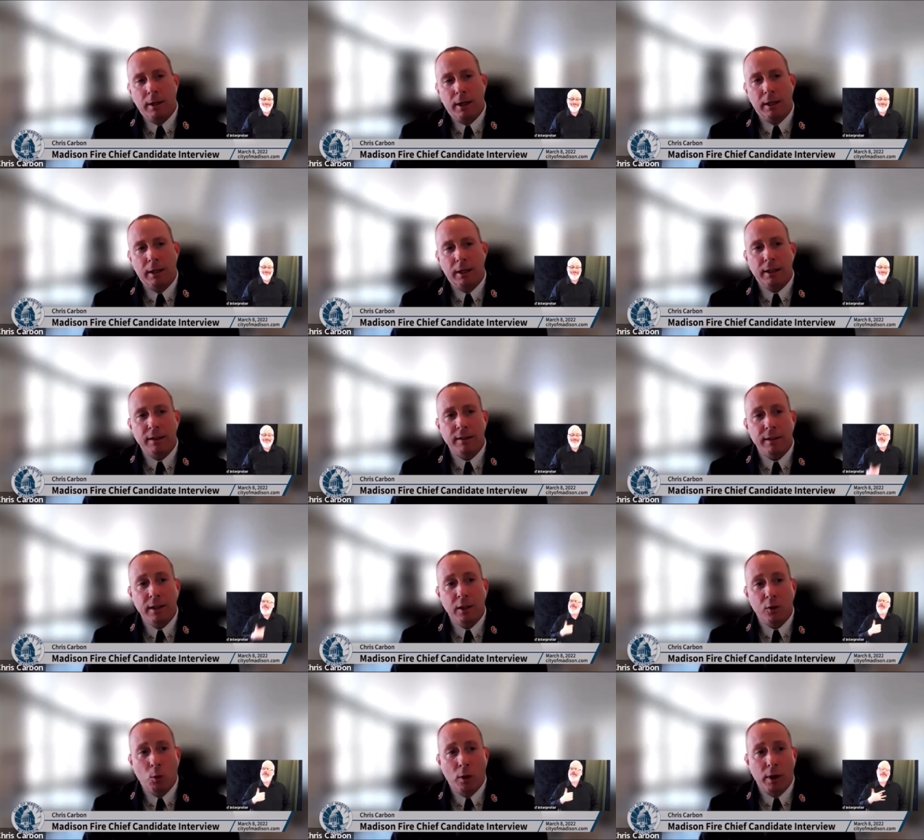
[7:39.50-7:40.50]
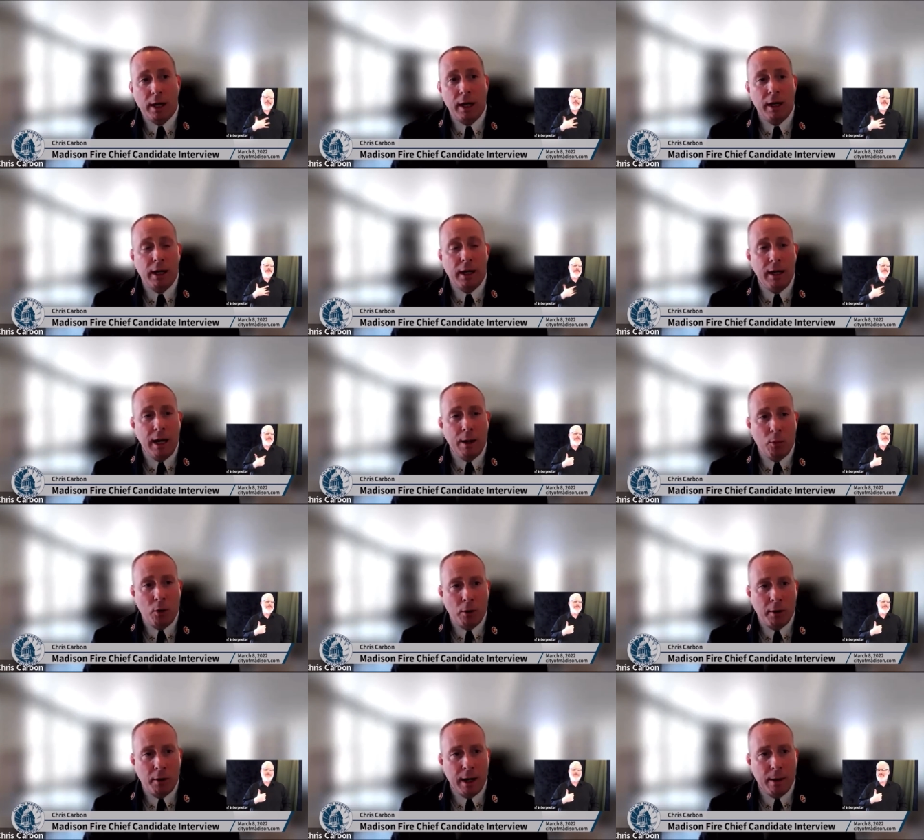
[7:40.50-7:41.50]
I'd like to see us work on a cadet
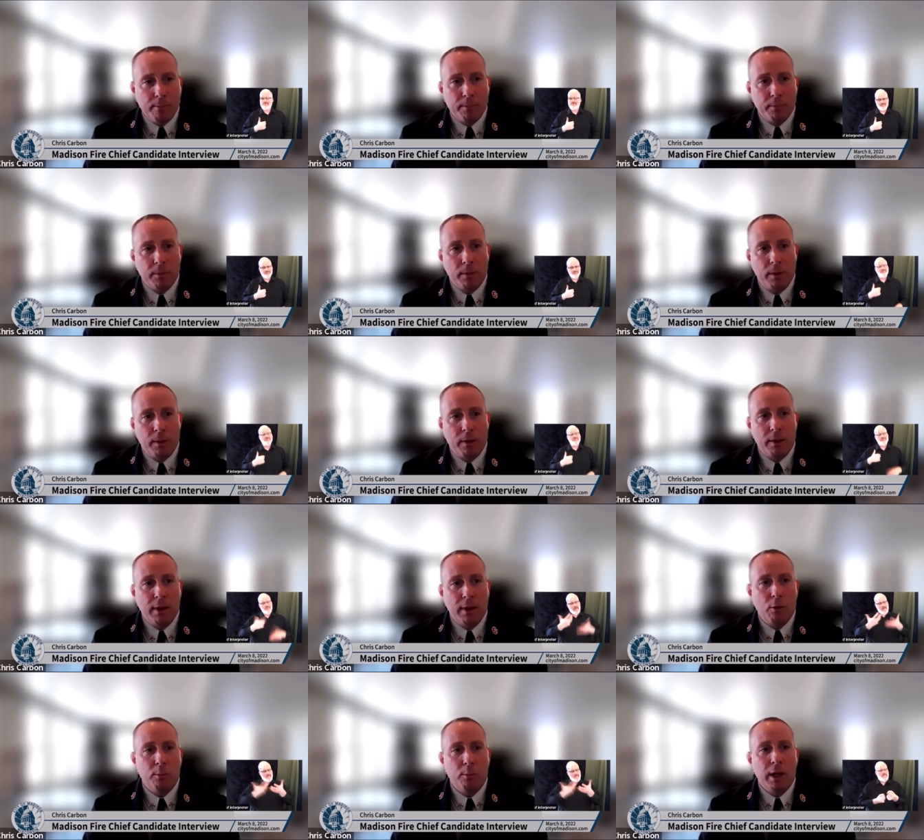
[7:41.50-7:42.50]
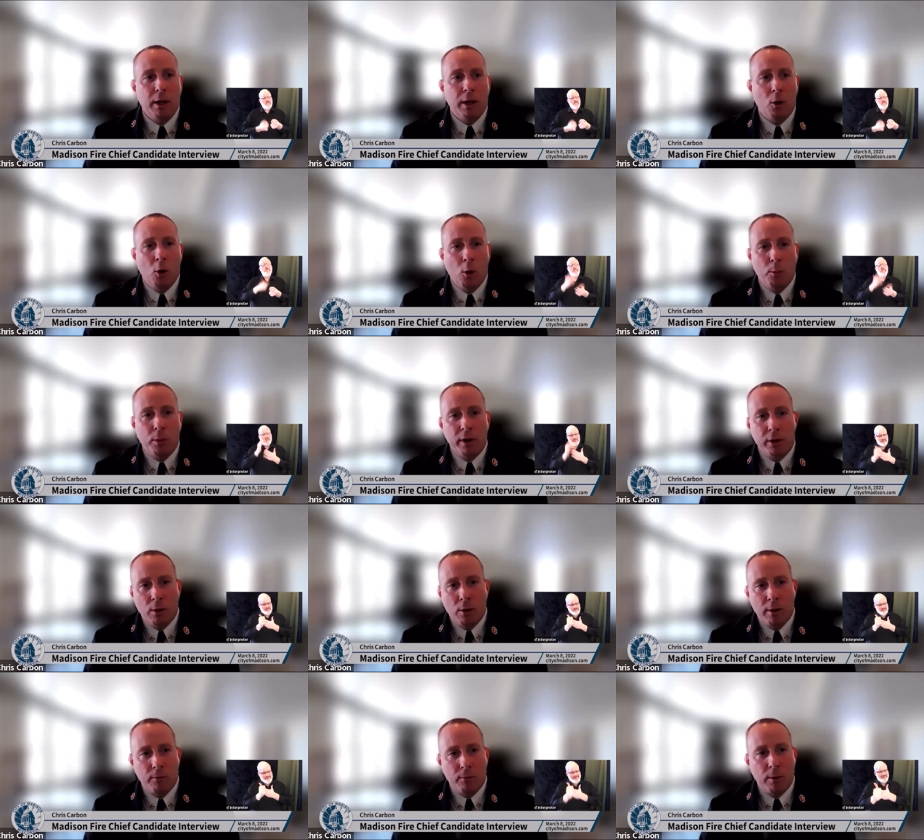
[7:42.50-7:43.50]
program that would be an open
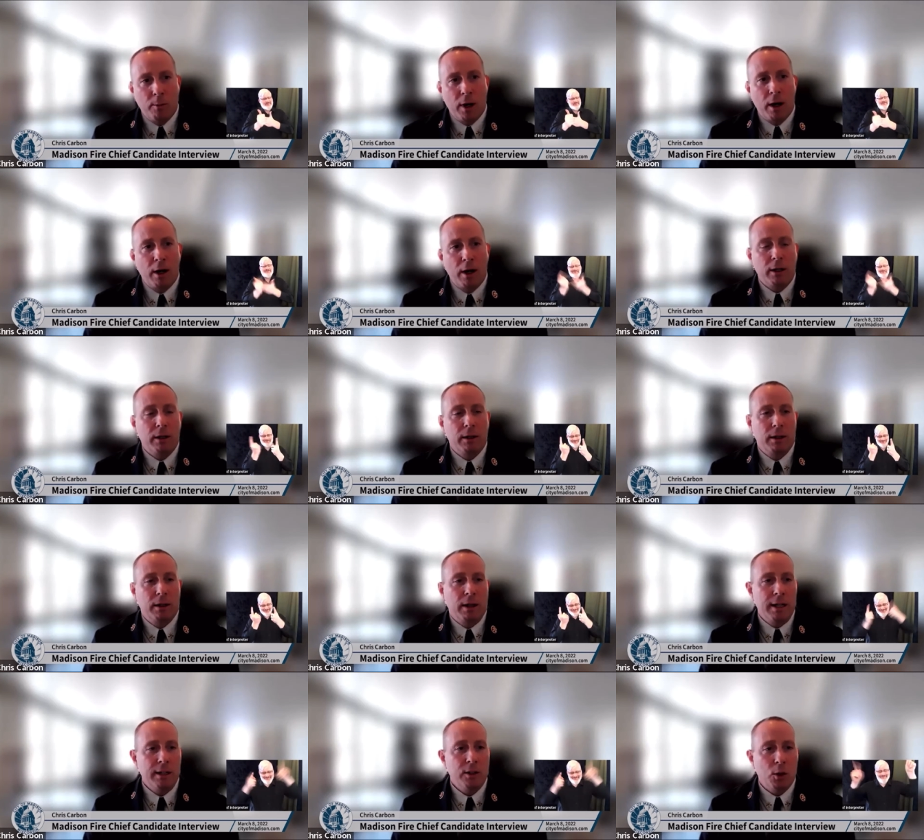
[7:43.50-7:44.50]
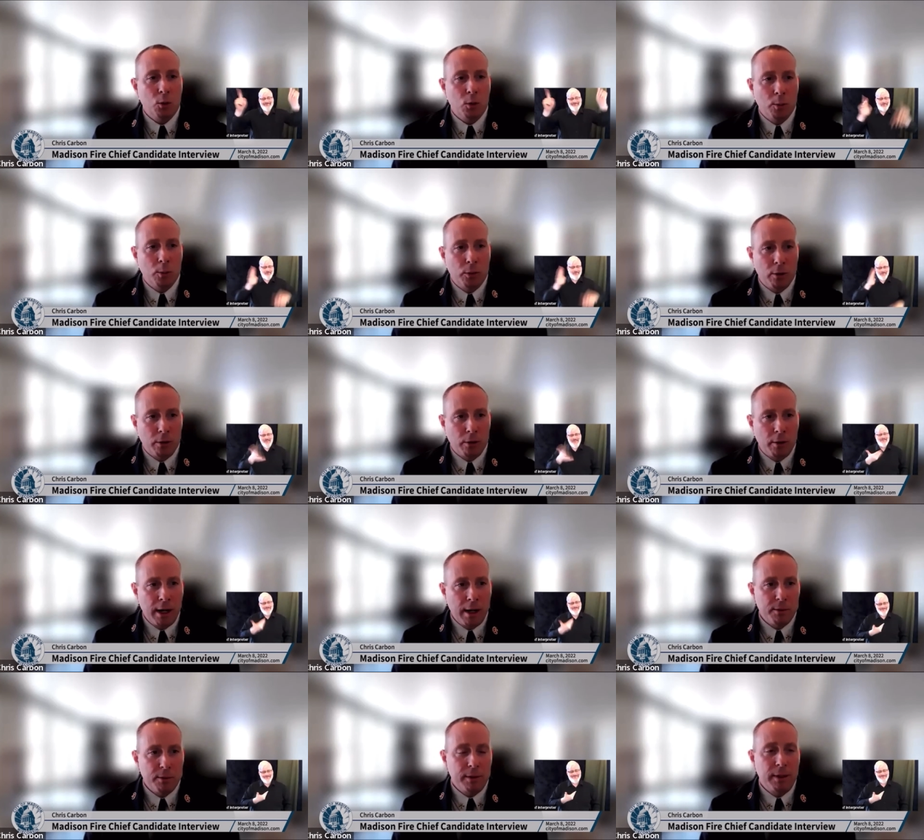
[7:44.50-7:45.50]
door from our high school
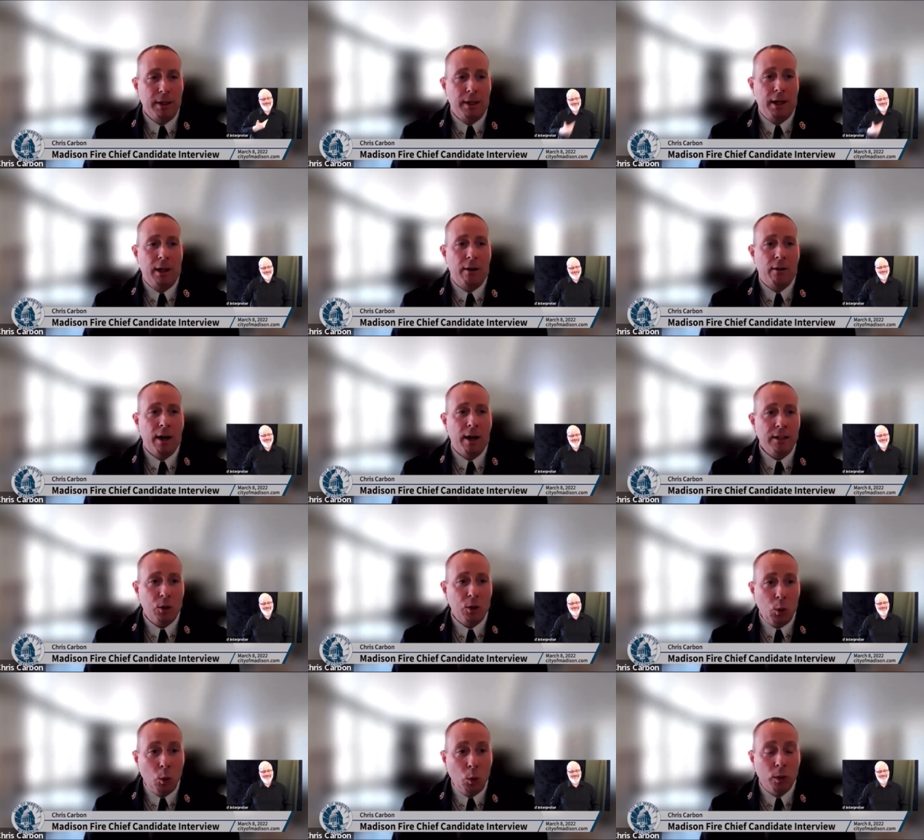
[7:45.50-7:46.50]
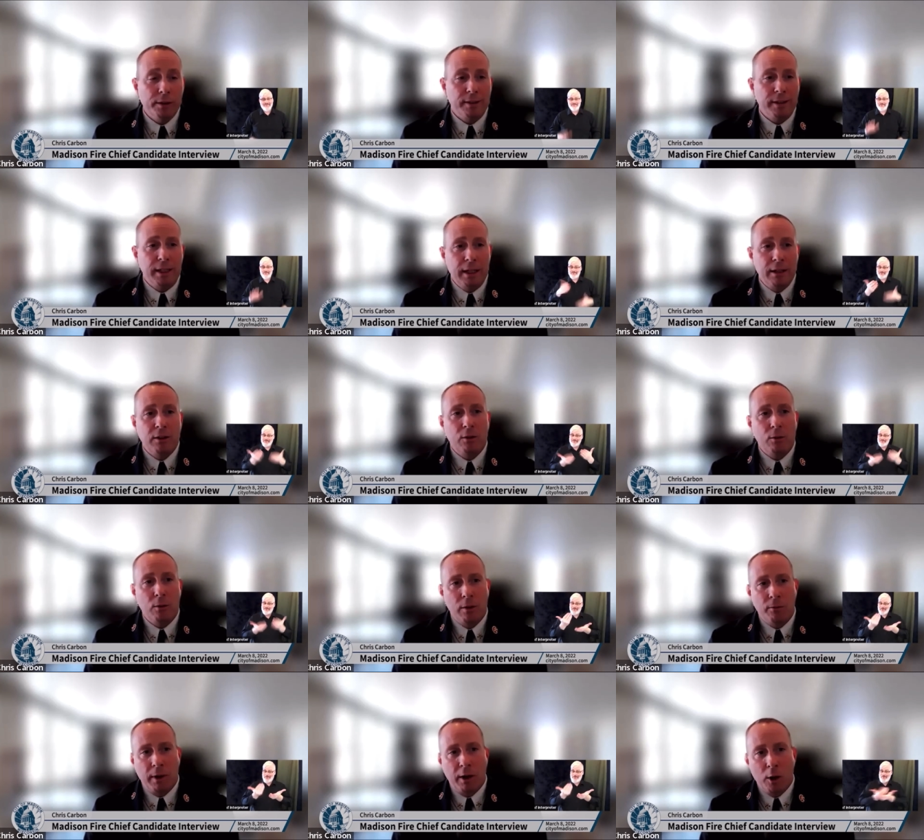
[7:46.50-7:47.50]
programs and our high schools into
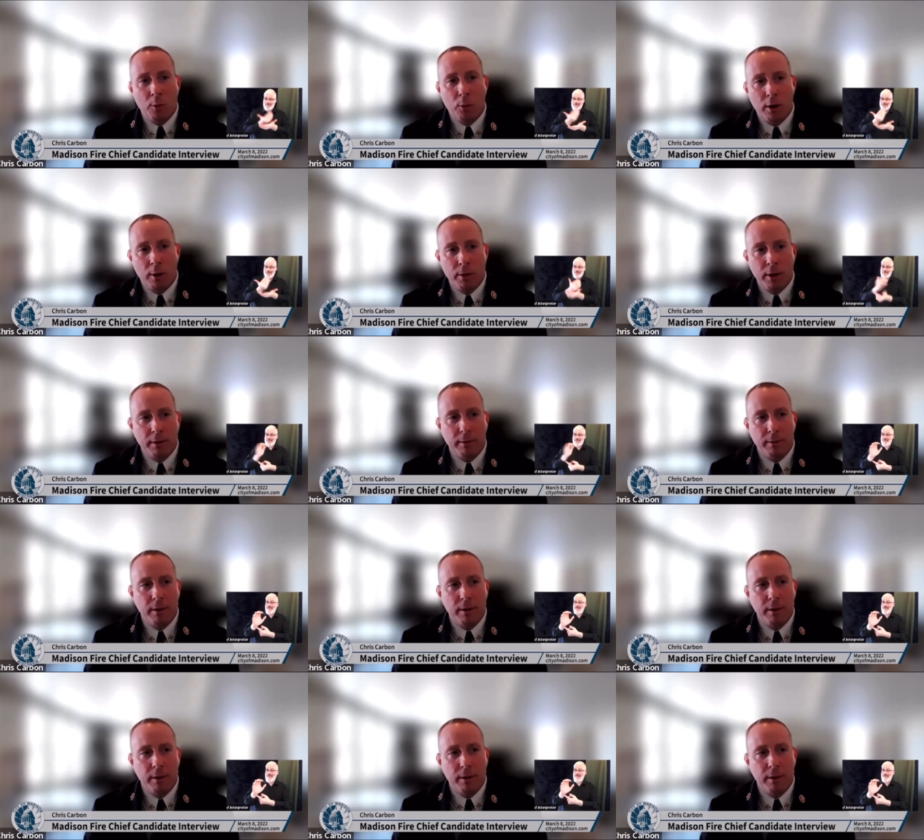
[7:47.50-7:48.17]
the fire department